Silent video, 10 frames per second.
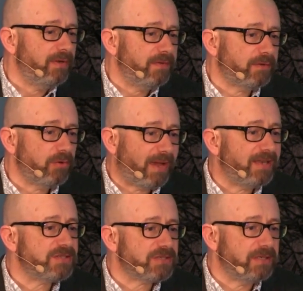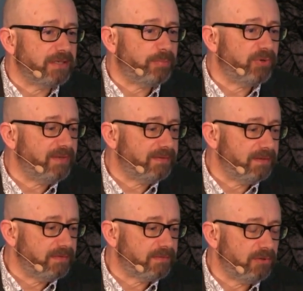so actually, the point
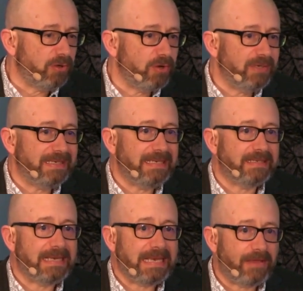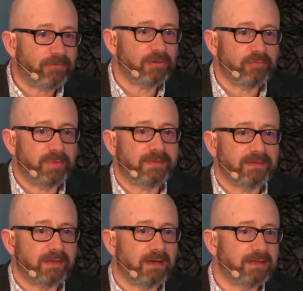is you only need a level of
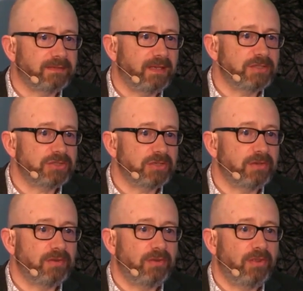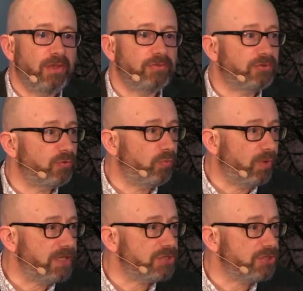business architecture uh, to
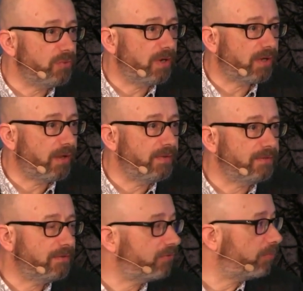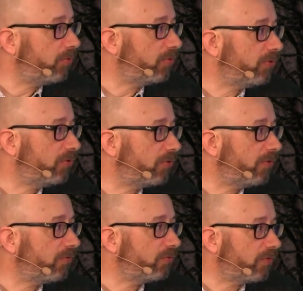which you are going to support your
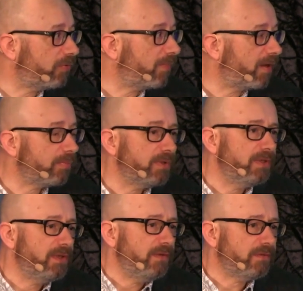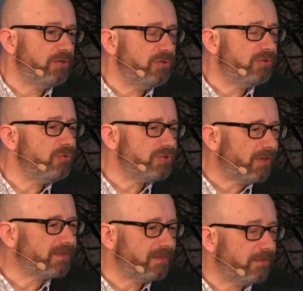overall roadmap. So you do
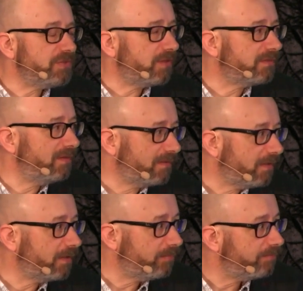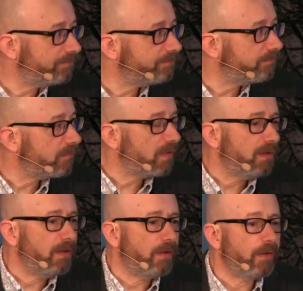just enough, just in time, right.
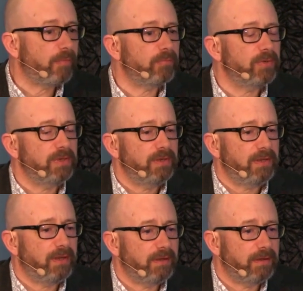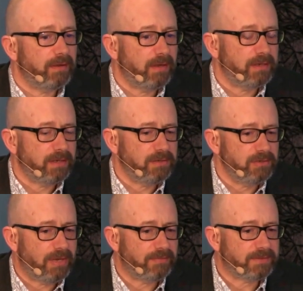um, uh, and
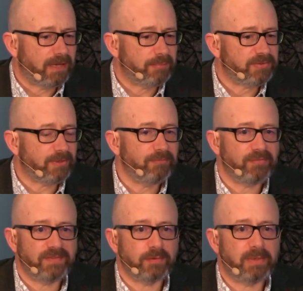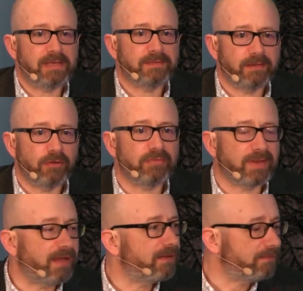you have to have some visibility over that.